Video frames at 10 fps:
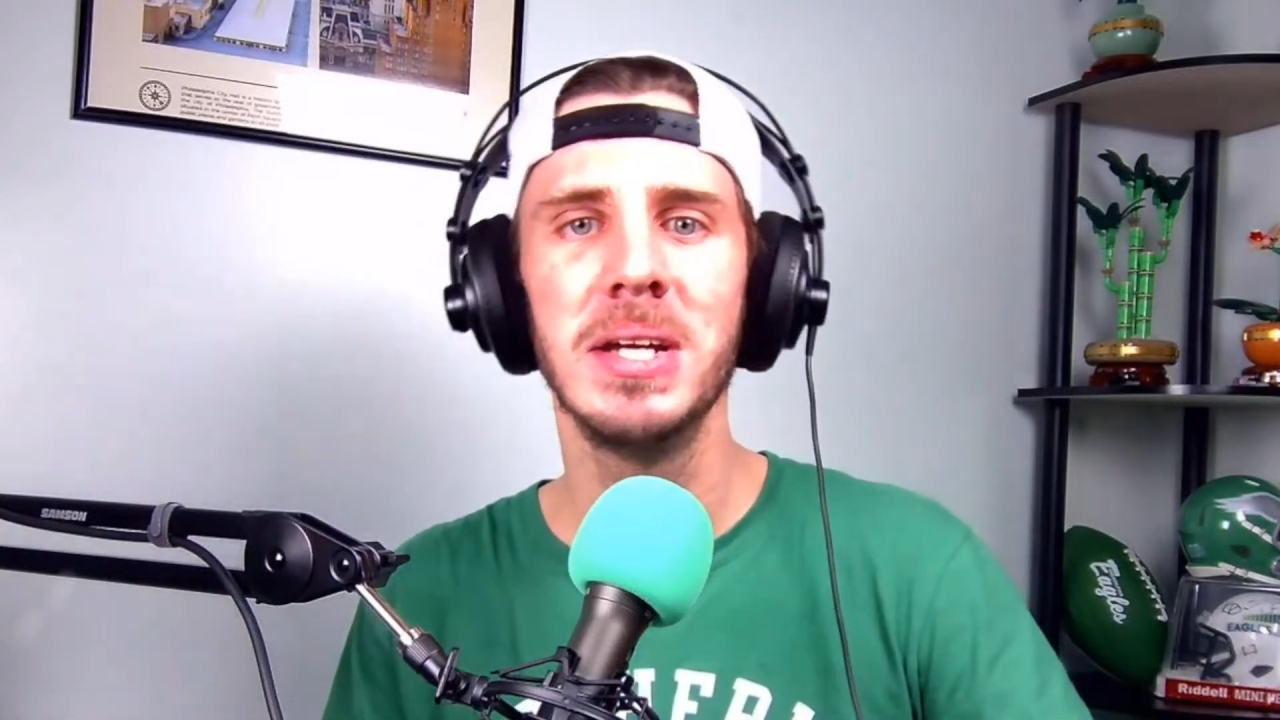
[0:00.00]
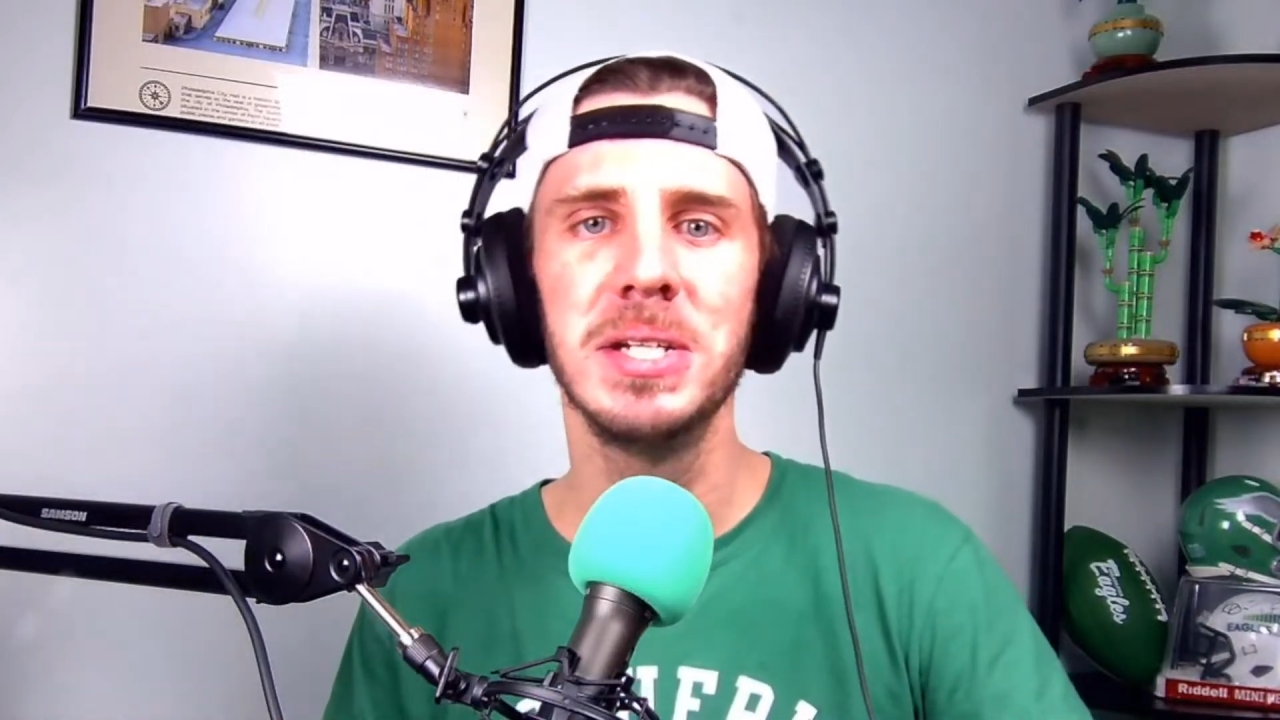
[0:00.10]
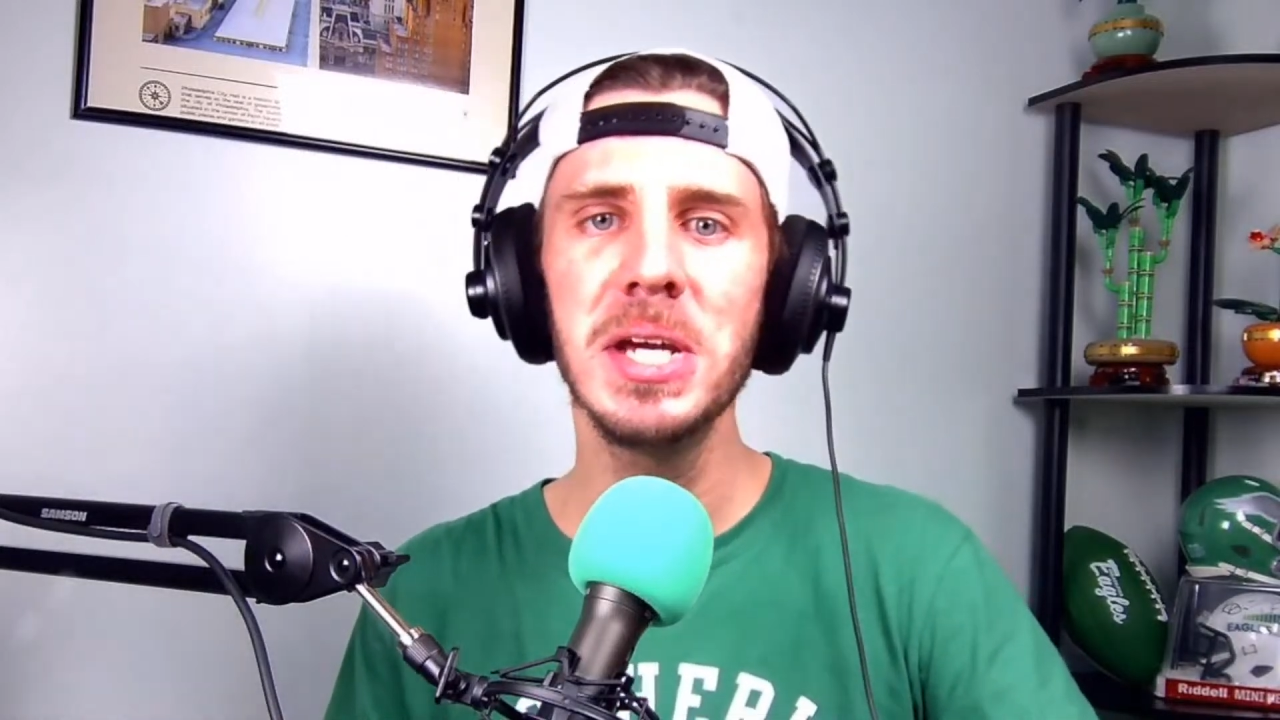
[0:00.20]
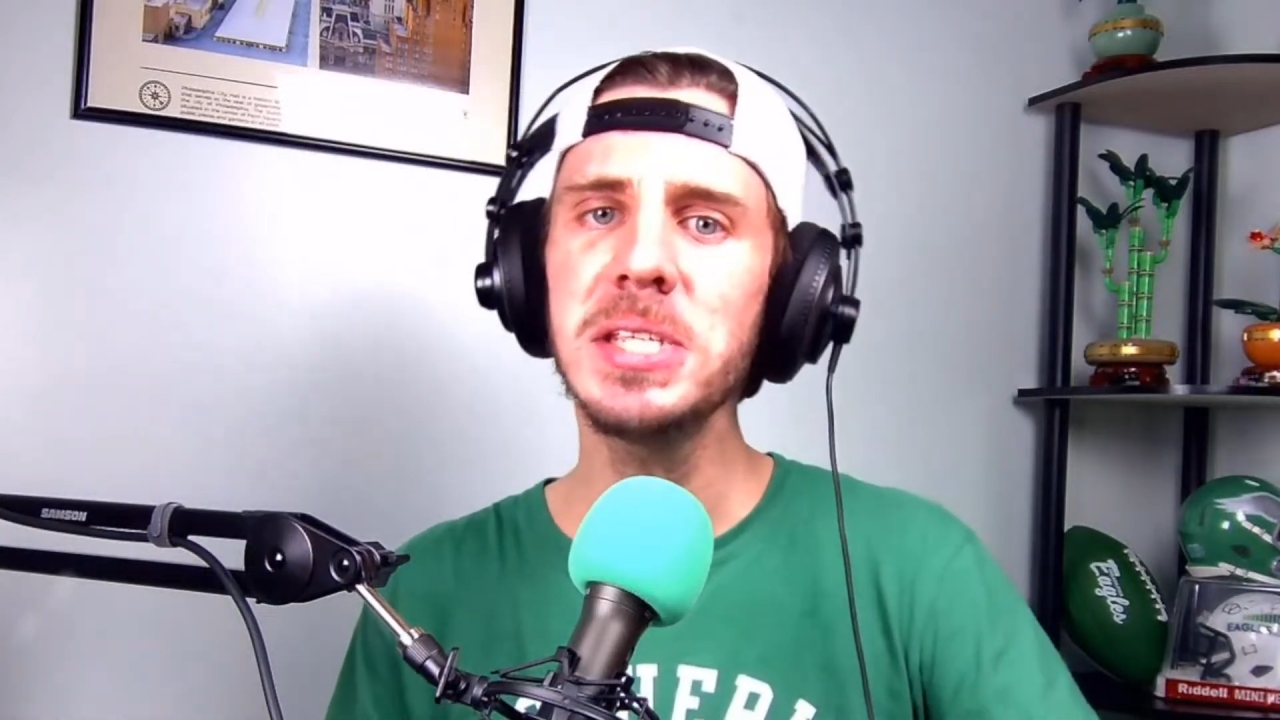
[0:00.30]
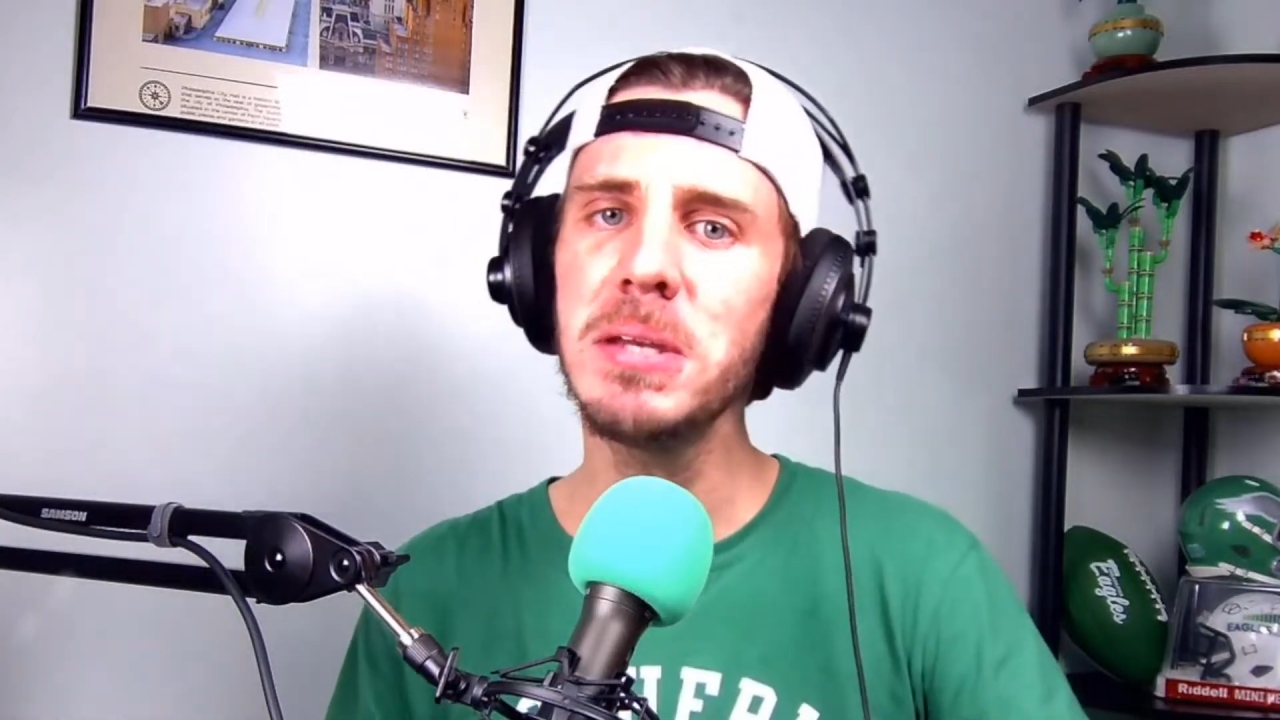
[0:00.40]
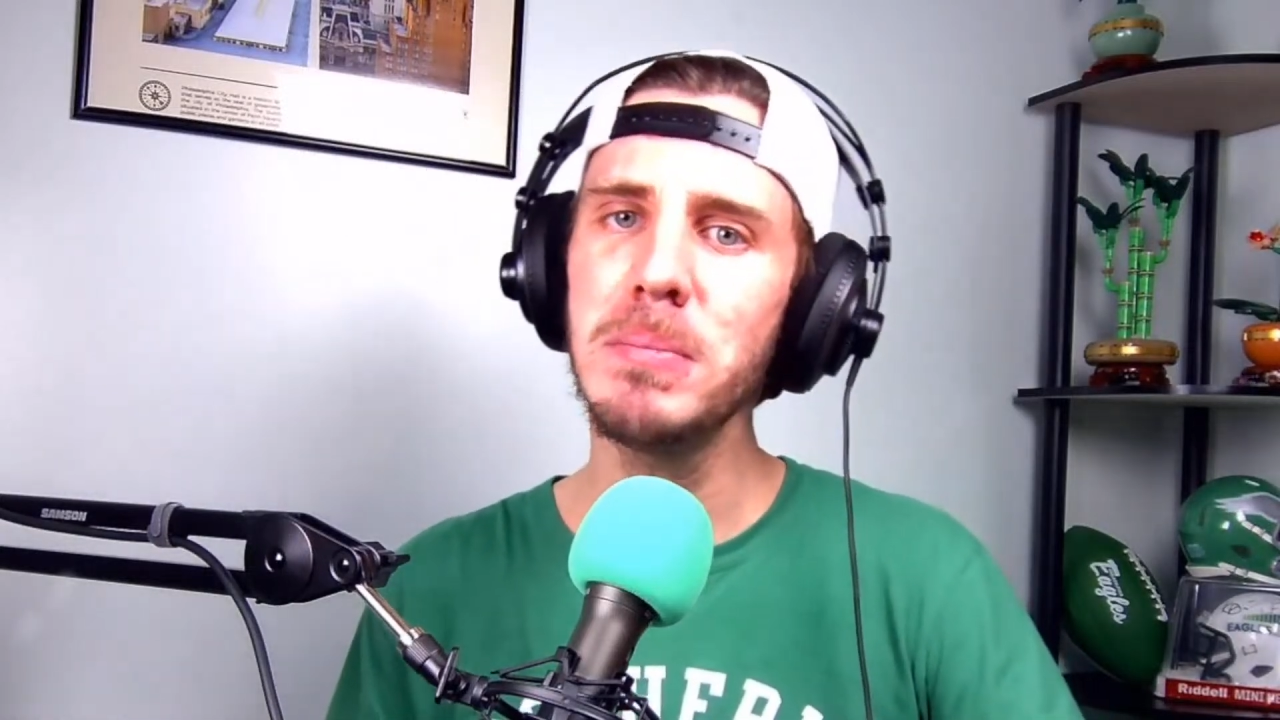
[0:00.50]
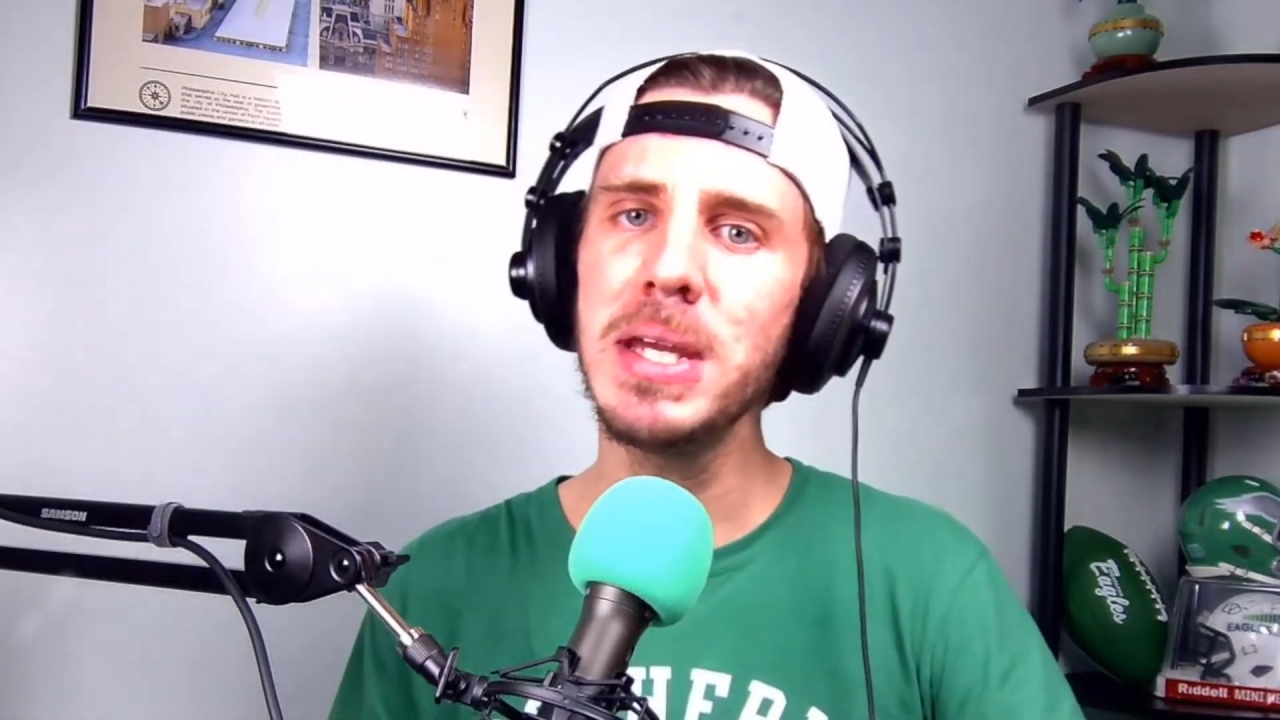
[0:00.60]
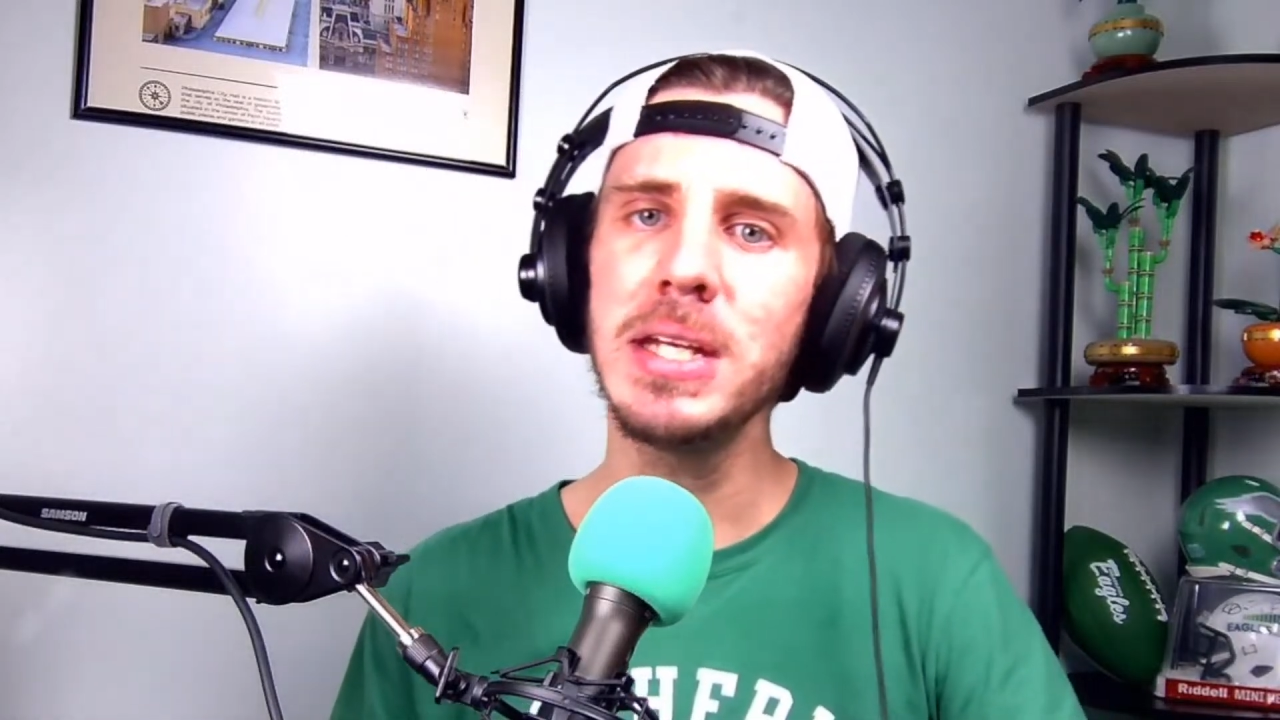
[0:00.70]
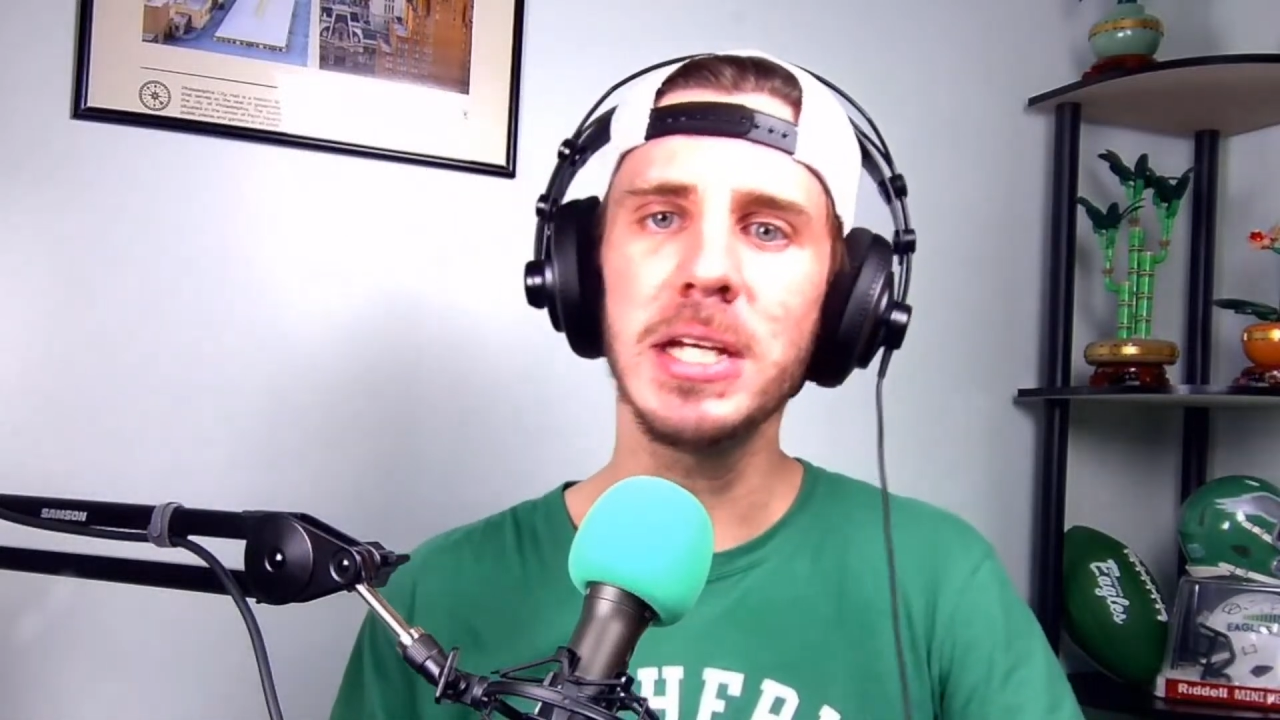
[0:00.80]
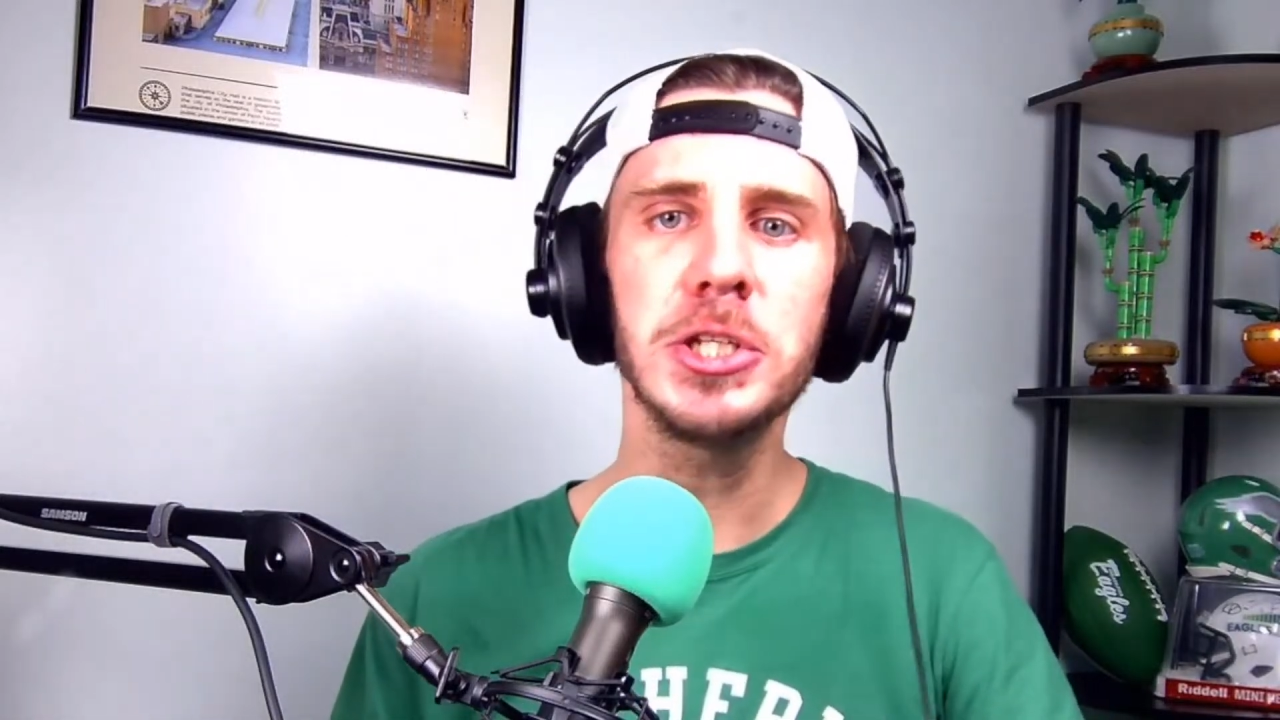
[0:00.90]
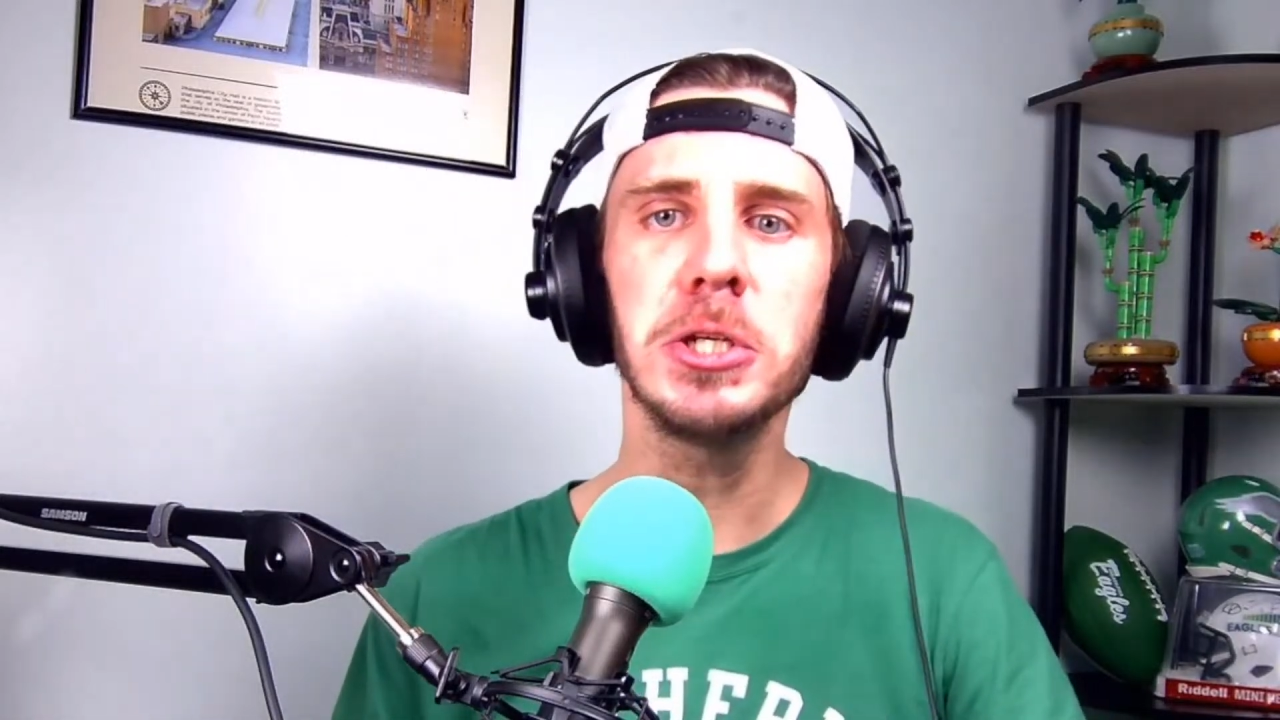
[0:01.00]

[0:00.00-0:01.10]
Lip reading: doesn't mean it